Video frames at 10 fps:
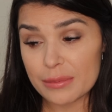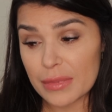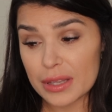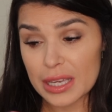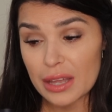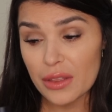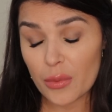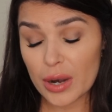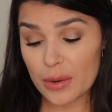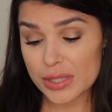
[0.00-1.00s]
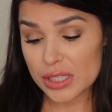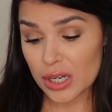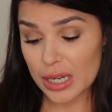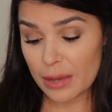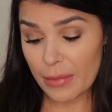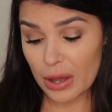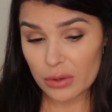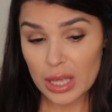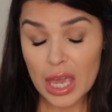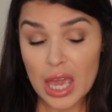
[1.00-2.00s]
the other one I was talking
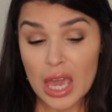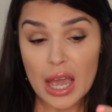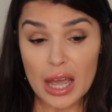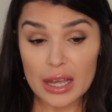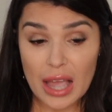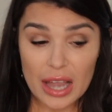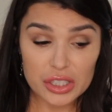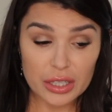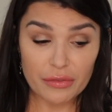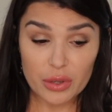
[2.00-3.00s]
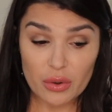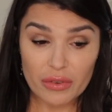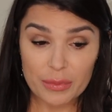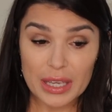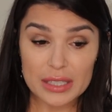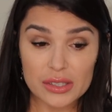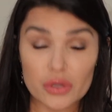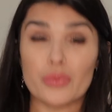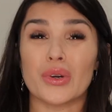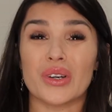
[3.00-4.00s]
about. Actually, a few of them get
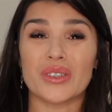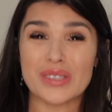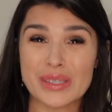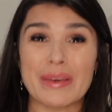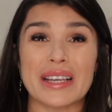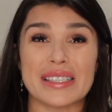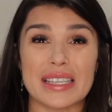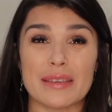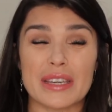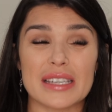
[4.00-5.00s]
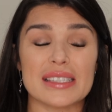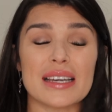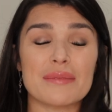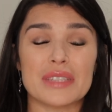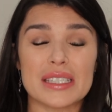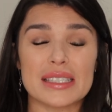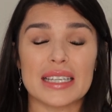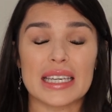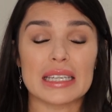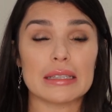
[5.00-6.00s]
super spicy because I'm just
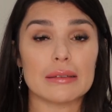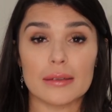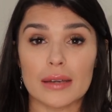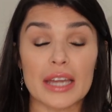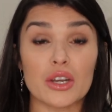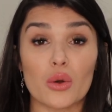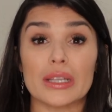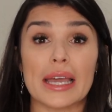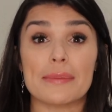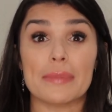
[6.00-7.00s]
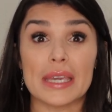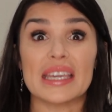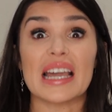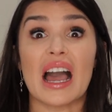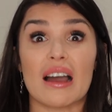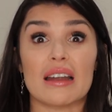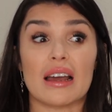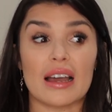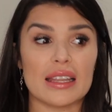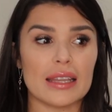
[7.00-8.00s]
like, I don't like being hot.
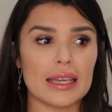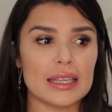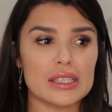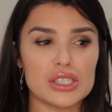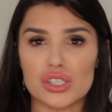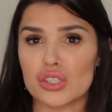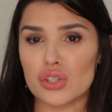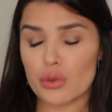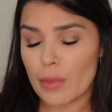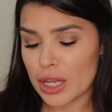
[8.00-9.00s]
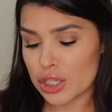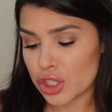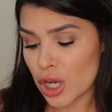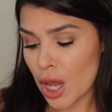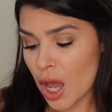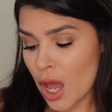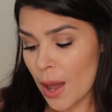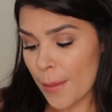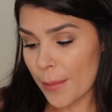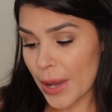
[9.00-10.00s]
Like it's too much.
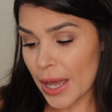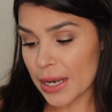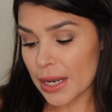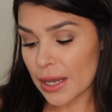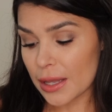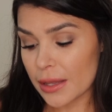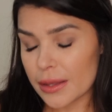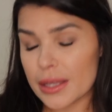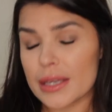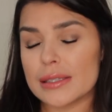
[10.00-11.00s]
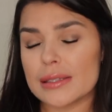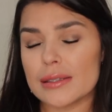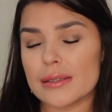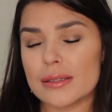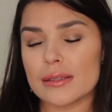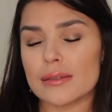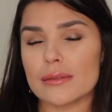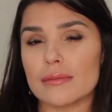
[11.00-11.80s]
But this is